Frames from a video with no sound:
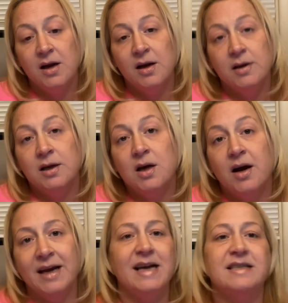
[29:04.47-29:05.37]

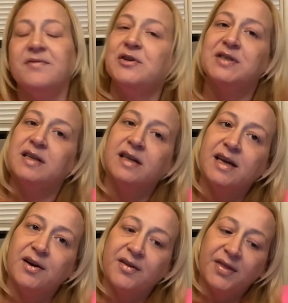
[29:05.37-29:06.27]
All right, guys, if you're still
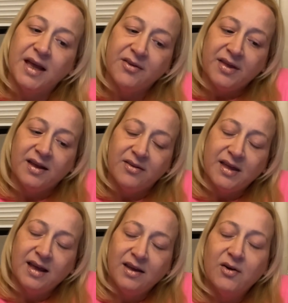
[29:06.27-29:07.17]
here, thank you, thank you,
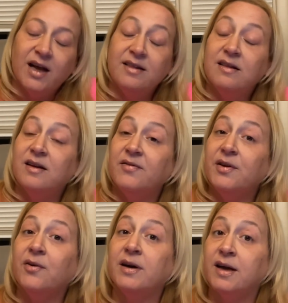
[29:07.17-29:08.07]
thank you. I love
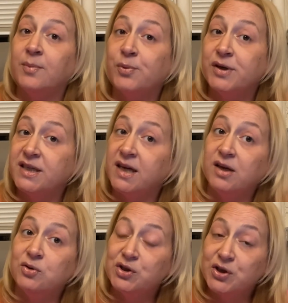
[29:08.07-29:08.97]
you and I appreciate
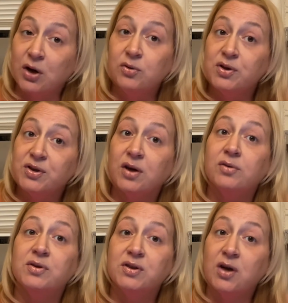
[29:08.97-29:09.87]
you so,
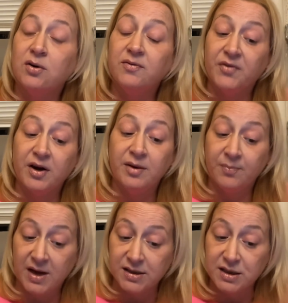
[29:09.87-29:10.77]
so, so very
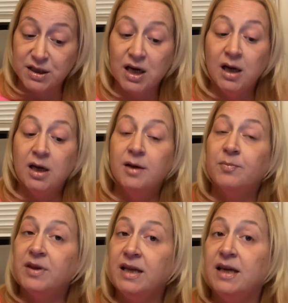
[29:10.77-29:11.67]
much.
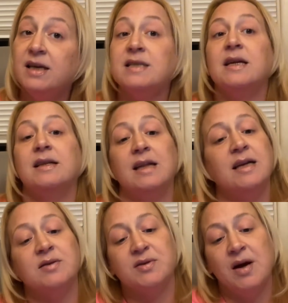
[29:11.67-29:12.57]
Please
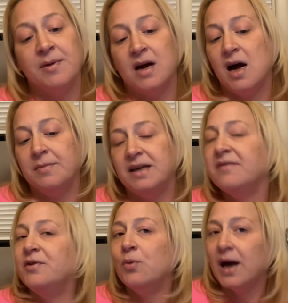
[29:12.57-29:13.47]
like, subscribe, and comment
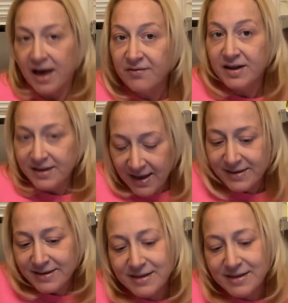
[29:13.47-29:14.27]
if you haven't yet